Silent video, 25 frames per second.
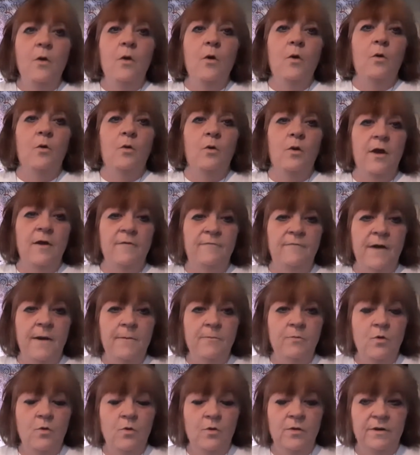or if
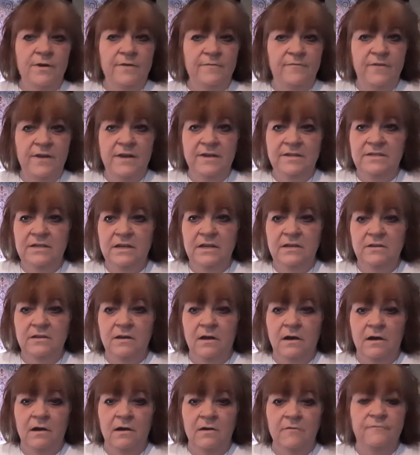I'm going to visit
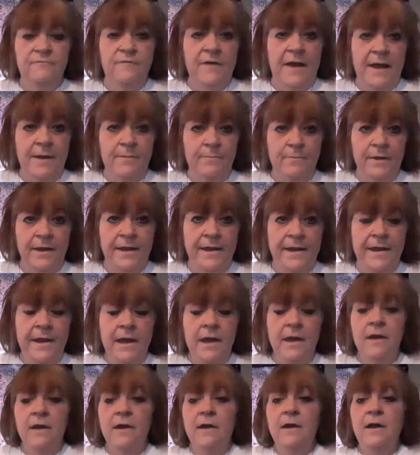uh, family.
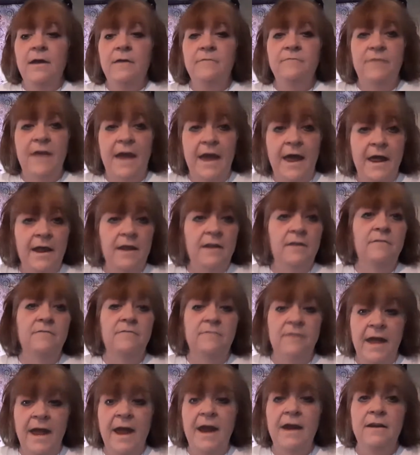That,
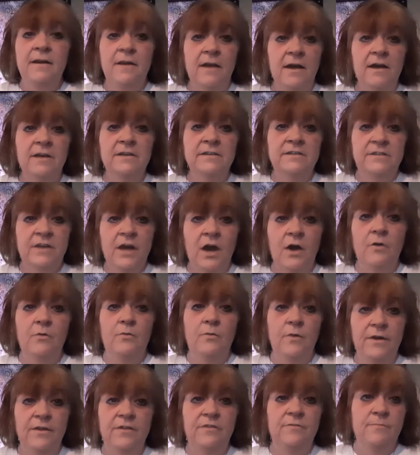that does go
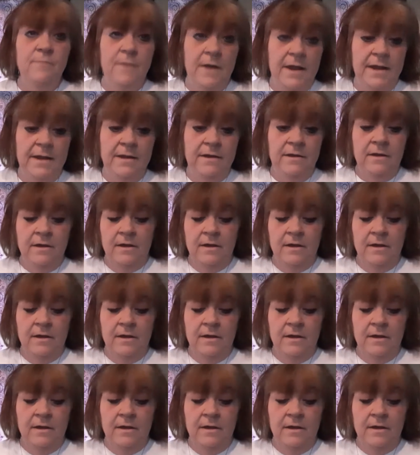with me.